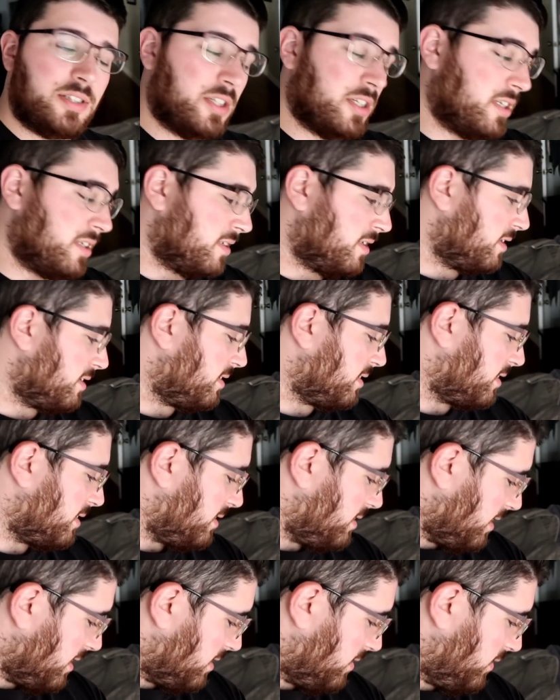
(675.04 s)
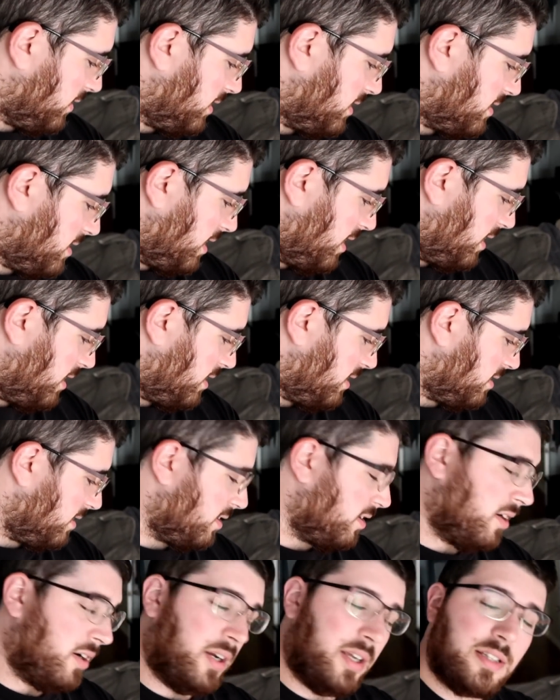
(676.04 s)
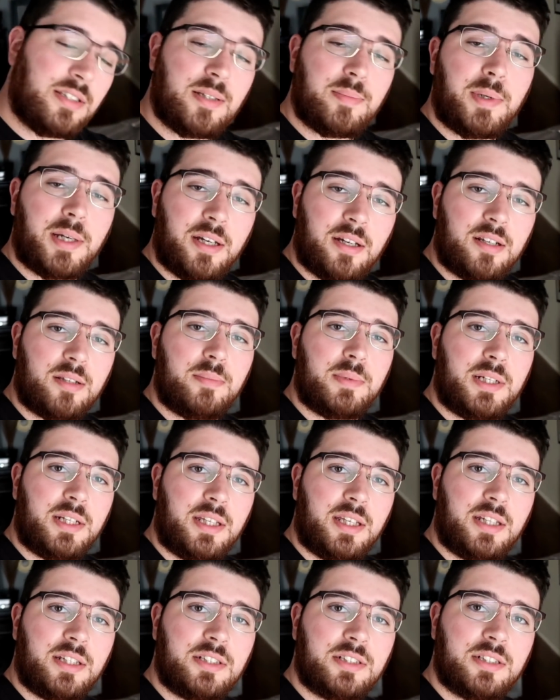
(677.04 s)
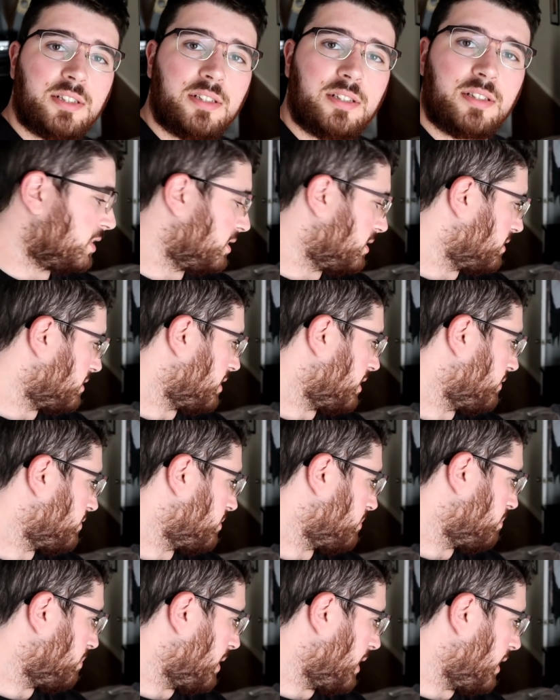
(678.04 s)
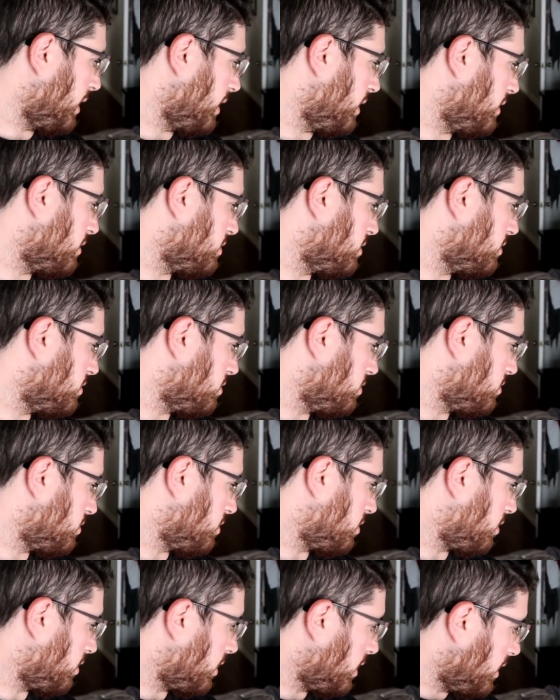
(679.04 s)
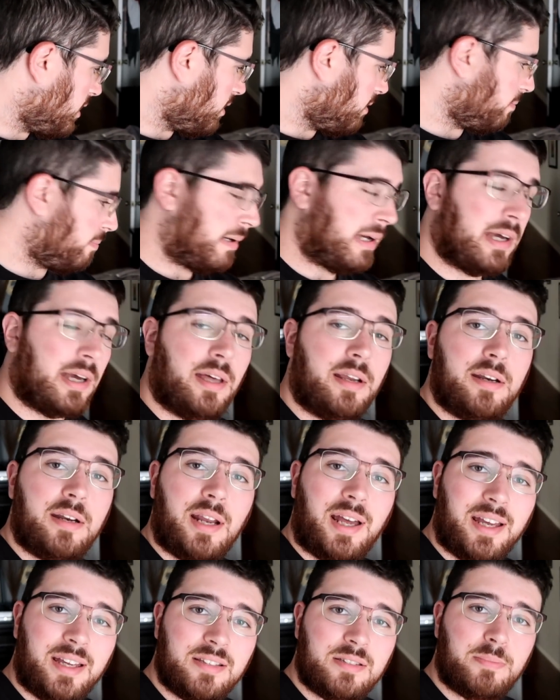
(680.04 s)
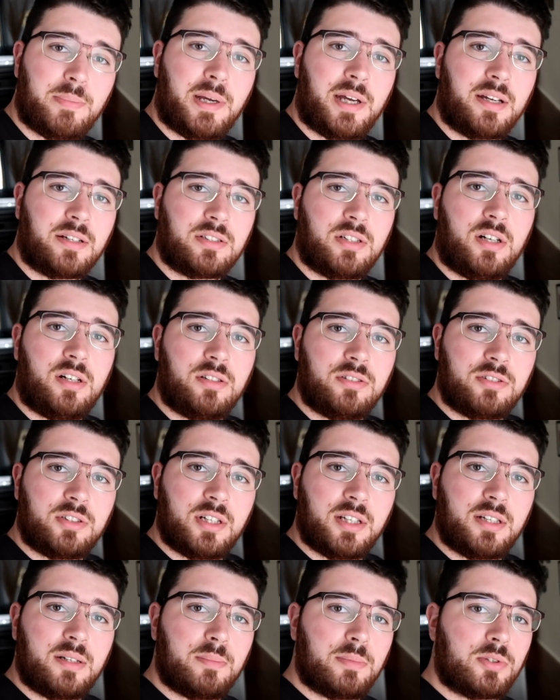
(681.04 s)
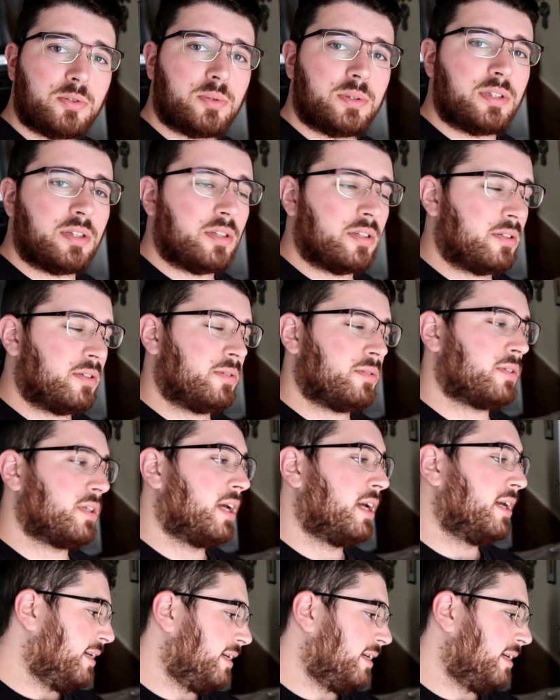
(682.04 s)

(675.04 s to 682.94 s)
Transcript: Janice has successfully taken her antibiotic medication. She does have some pain. She's using her heating pad and ice packs, alternating between those.